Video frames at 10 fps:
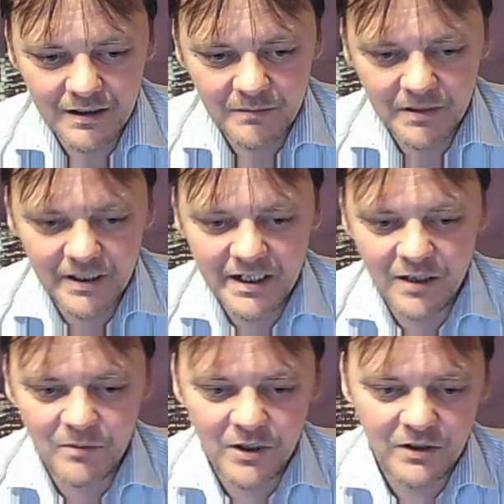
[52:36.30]
Please
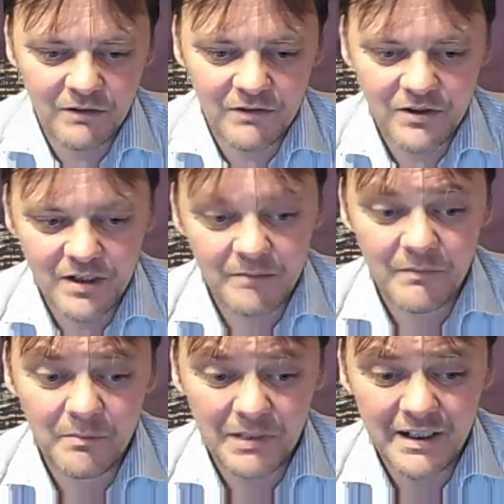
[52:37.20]
kill my
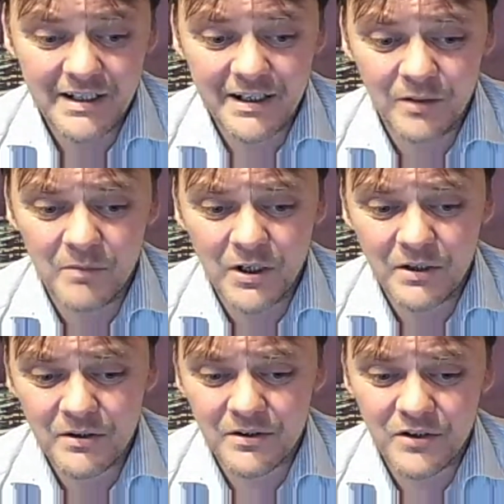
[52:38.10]
cousin. Police killed my
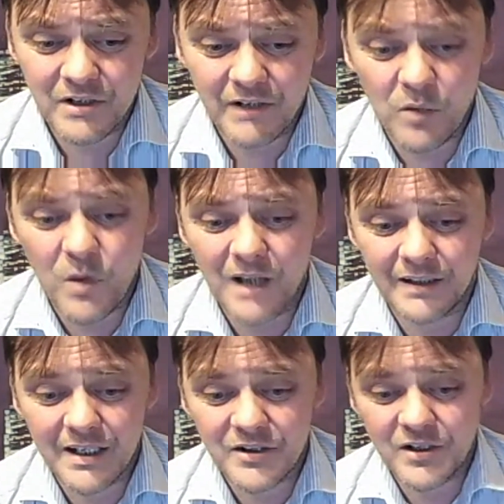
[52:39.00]
cousin during a
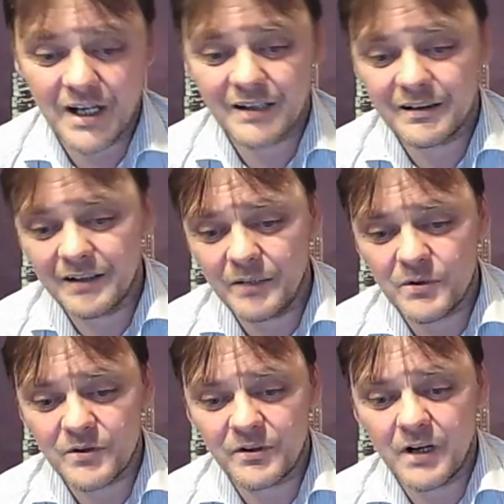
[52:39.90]
wellness check. He
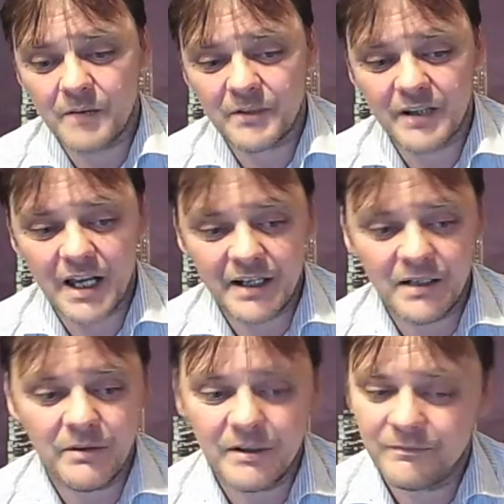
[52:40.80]
was unarmed and they
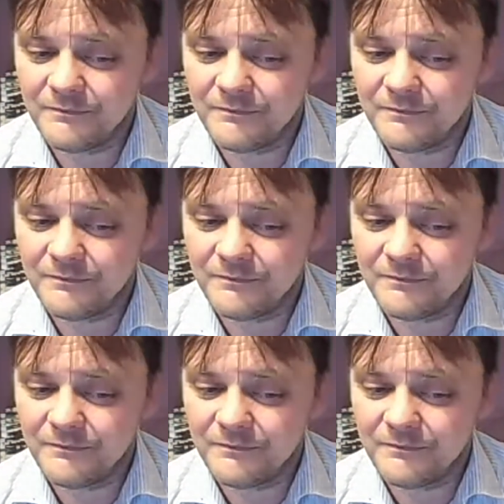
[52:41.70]
knew it.